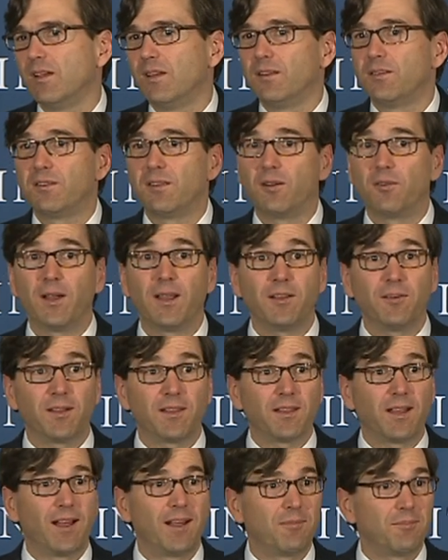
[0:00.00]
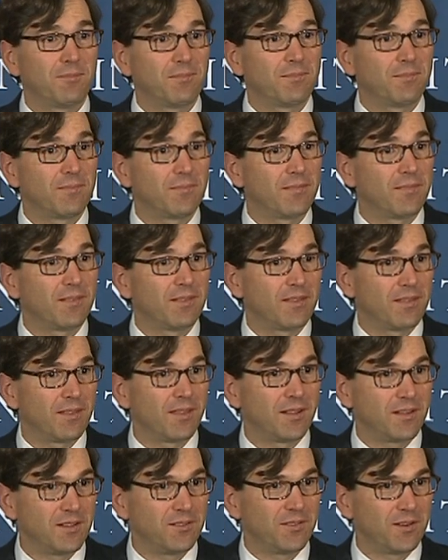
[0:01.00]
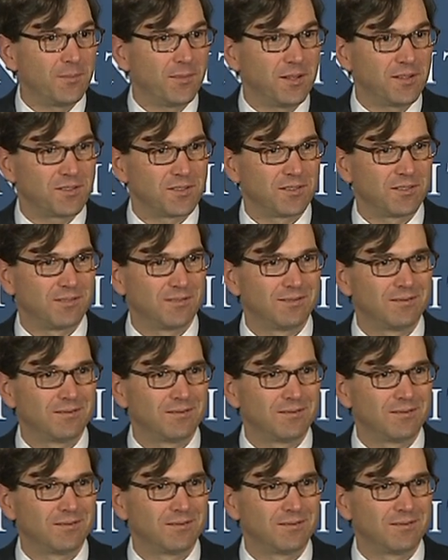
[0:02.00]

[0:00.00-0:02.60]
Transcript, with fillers: So anyway, thank you very much.